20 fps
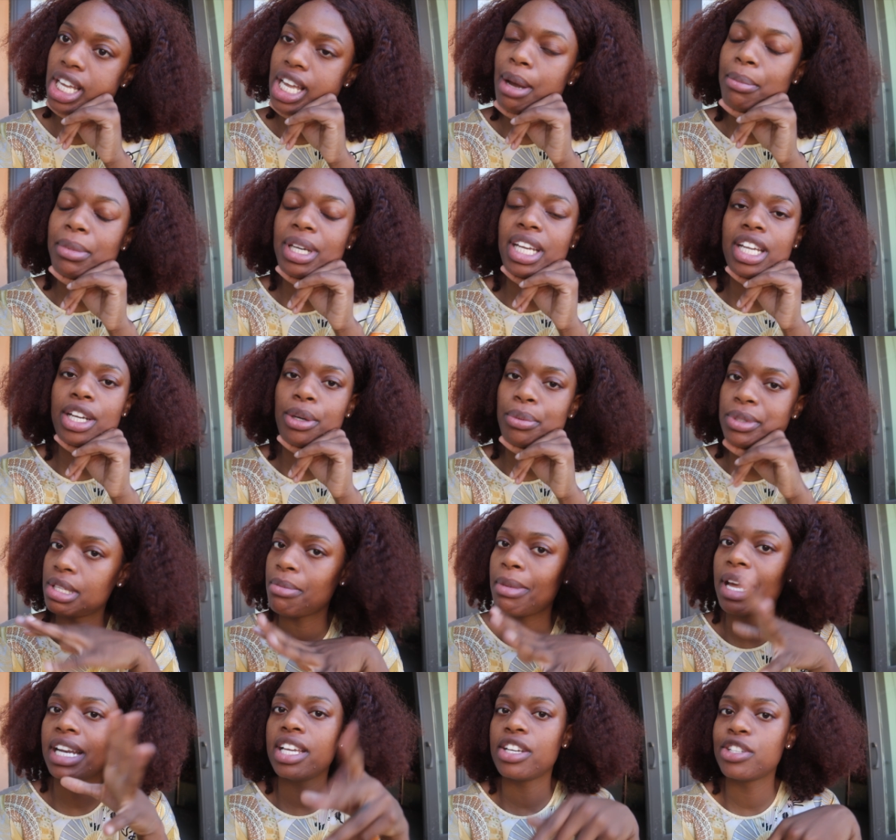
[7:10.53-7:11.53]
coming in here with
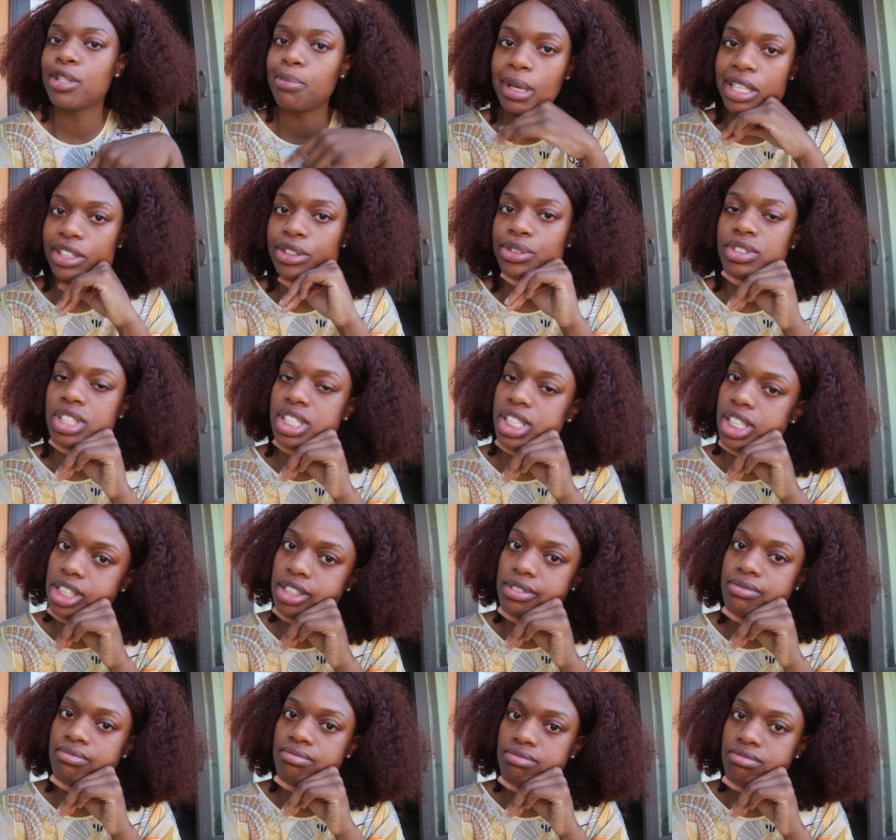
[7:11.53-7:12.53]
somebody else bundles
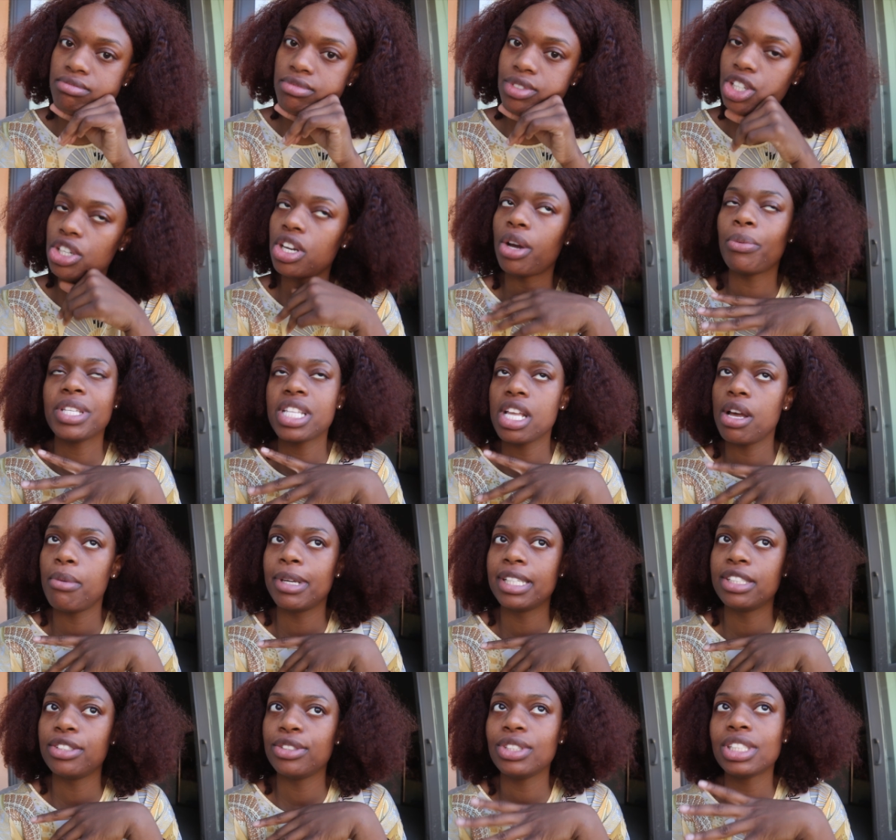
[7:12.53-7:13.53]
in you know we sell
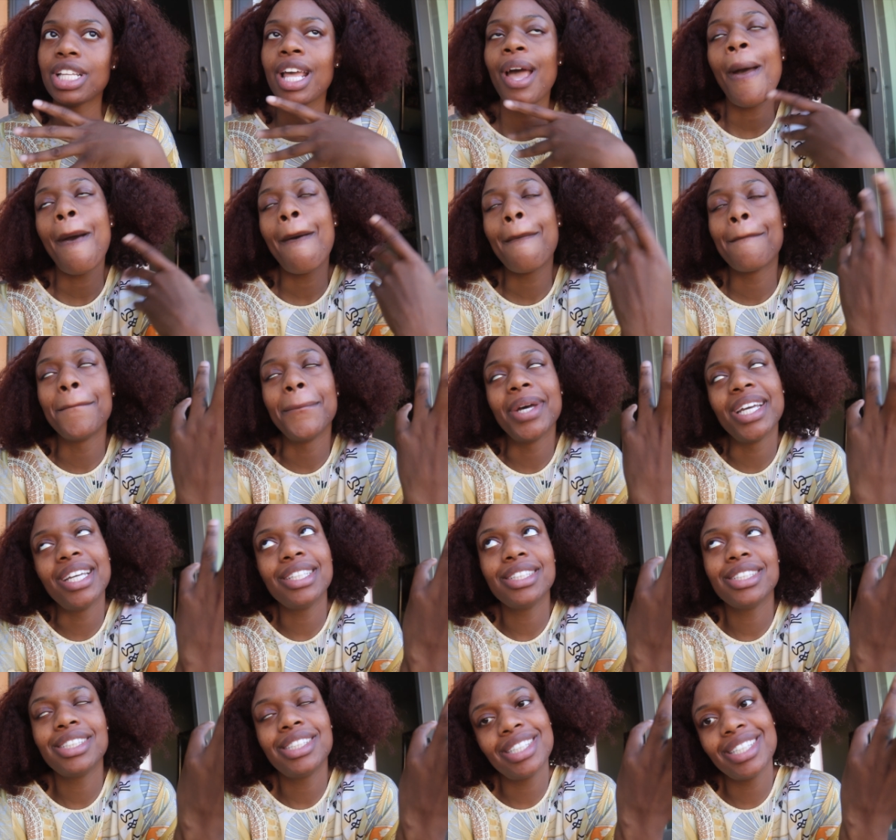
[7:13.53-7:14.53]
bundles
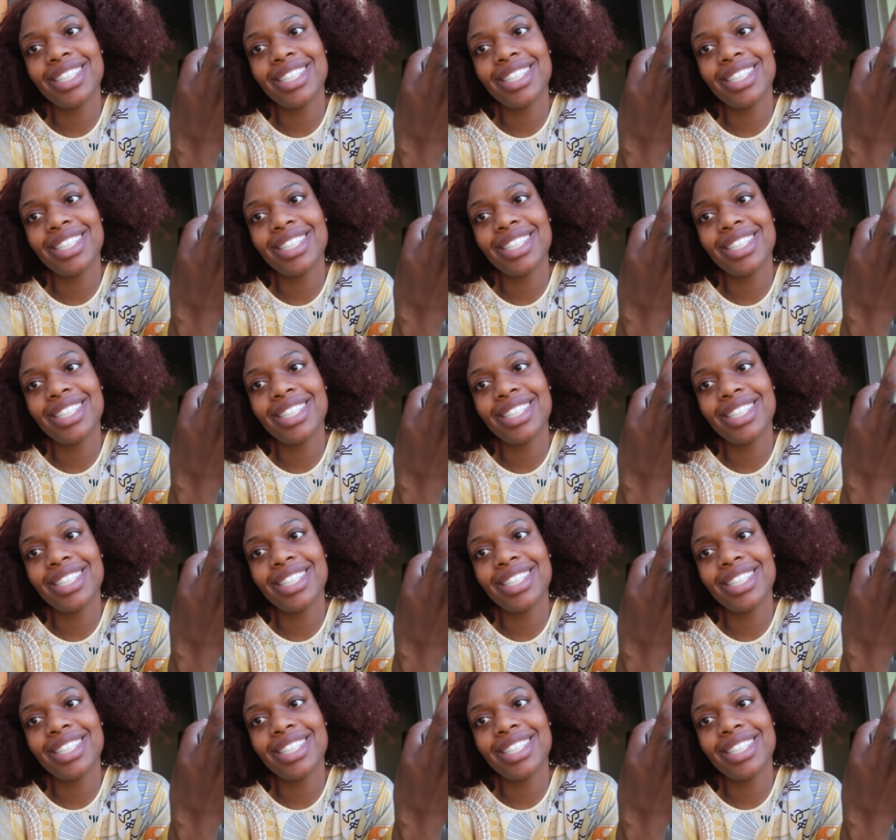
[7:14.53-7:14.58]
but